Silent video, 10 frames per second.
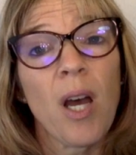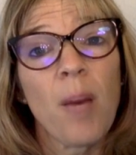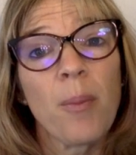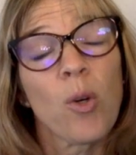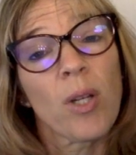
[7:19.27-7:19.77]

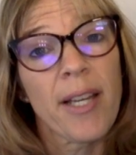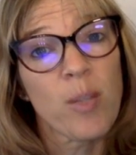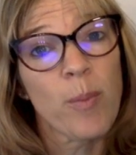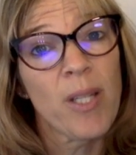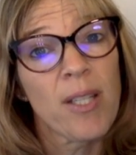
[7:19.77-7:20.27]
your
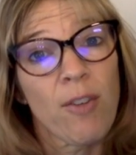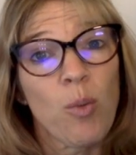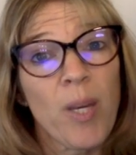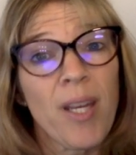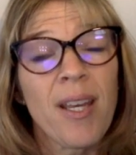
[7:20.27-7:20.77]
classmates every
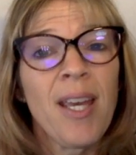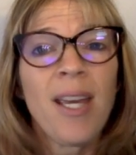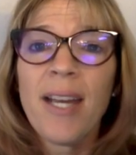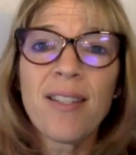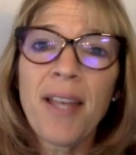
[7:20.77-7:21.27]
week.
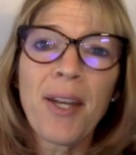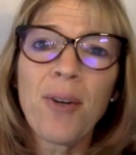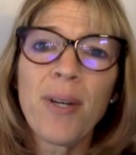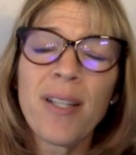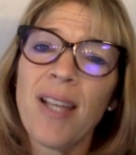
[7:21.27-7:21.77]
It's not
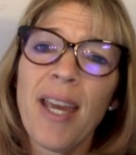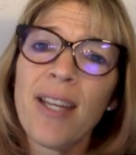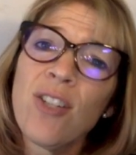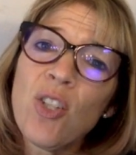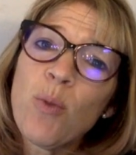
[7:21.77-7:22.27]
always
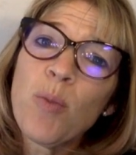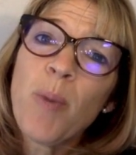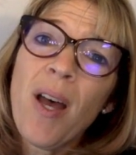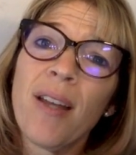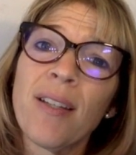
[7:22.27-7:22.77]
like just
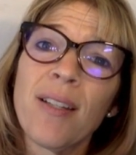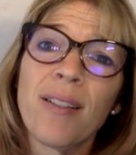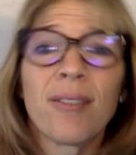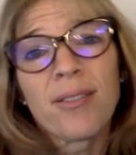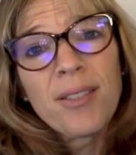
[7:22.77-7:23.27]
respond
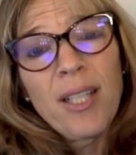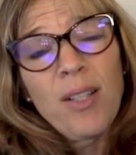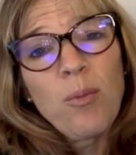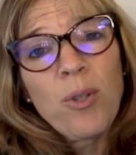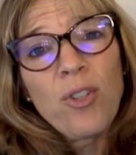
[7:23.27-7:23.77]
and
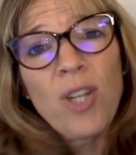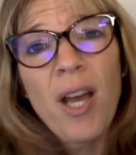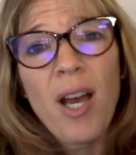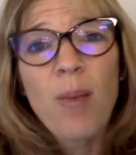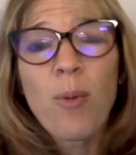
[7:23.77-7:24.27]
tell them good
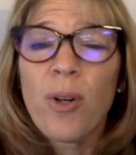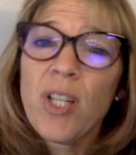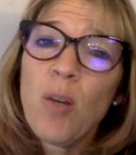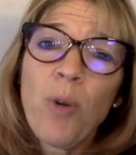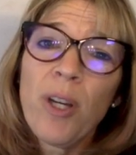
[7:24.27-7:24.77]
job or
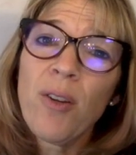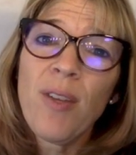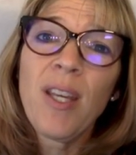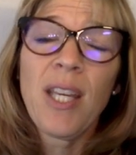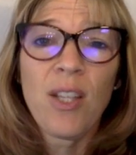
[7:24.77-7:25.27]
tell them what you're
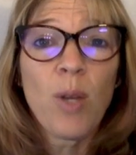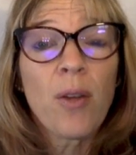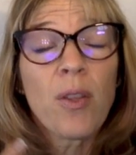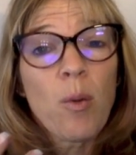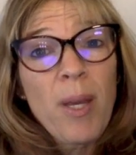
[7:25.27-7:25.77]
thinking.
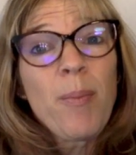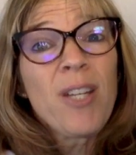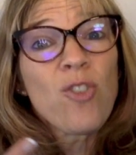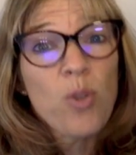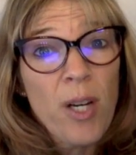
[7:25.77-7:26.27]
There may be
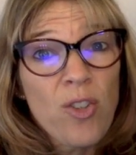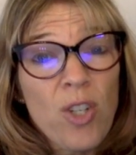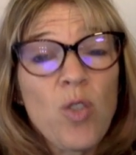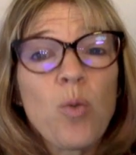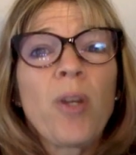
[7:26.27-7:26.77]

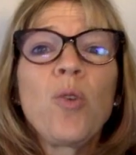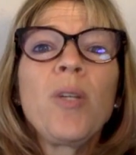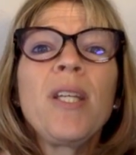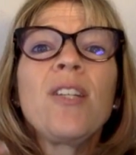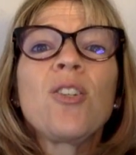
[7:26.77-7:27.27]
instructions where you
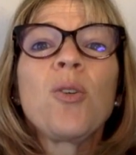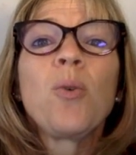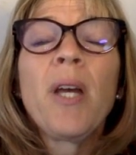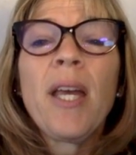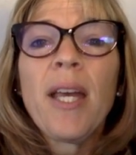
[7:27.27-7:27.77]
need
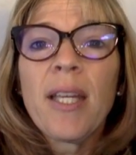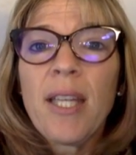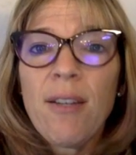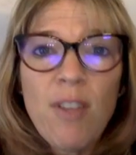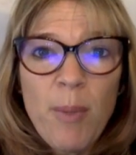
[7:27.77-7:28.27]
to
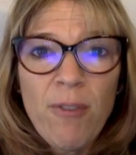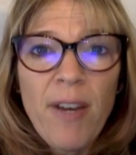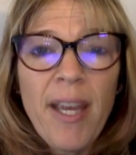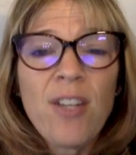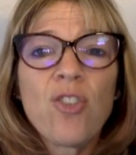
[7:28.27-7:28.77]
give them
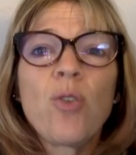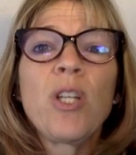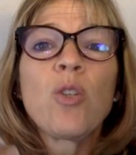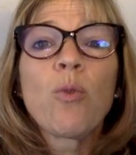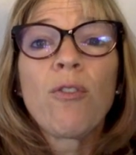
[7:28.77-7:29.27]
advice, you
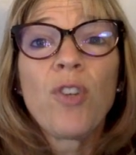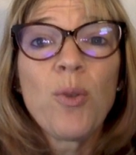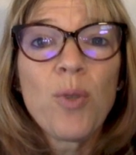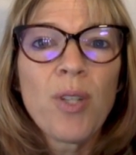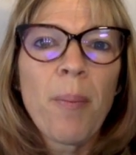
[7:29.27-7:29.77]
need to
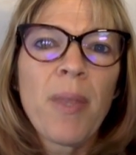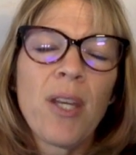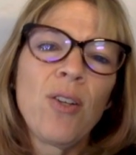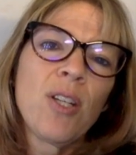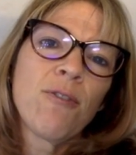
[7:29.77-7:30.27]
review
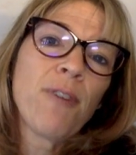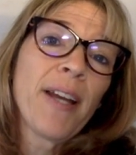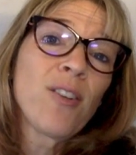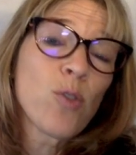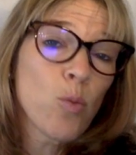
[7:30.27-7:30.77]
something, you need to
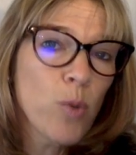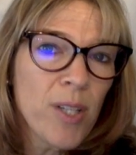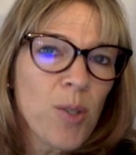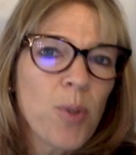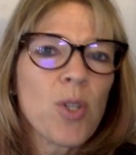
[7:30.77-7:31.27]
find
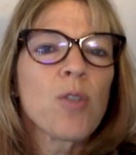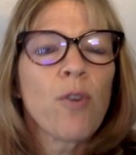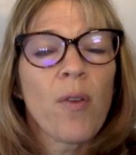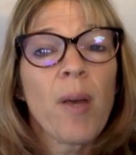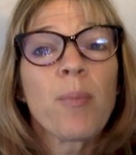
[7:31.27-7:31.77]
resources
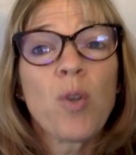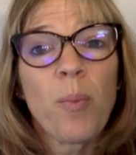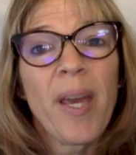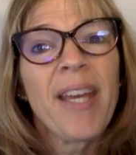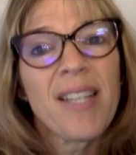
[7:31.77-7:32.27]
for them. So
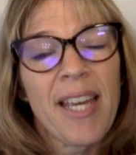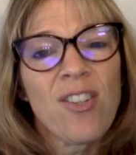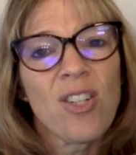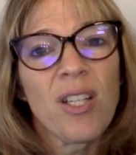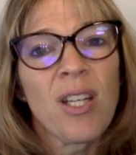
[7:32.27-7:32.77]
pay
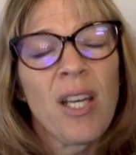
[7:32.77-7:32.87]
attention